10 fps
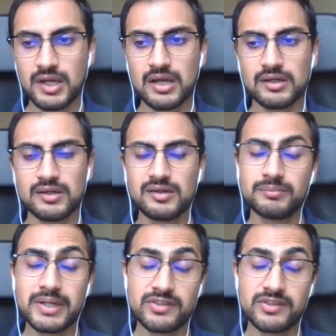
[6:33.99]

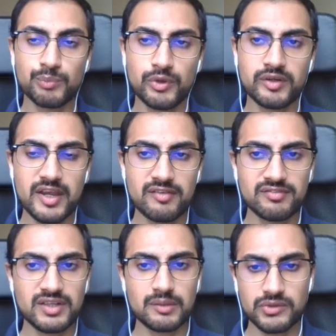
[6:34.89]
by
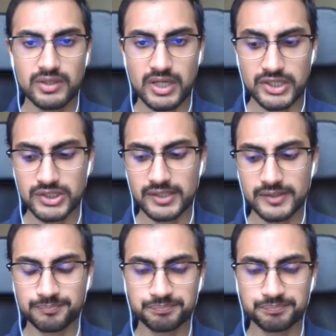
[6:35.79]
7.5 times actually.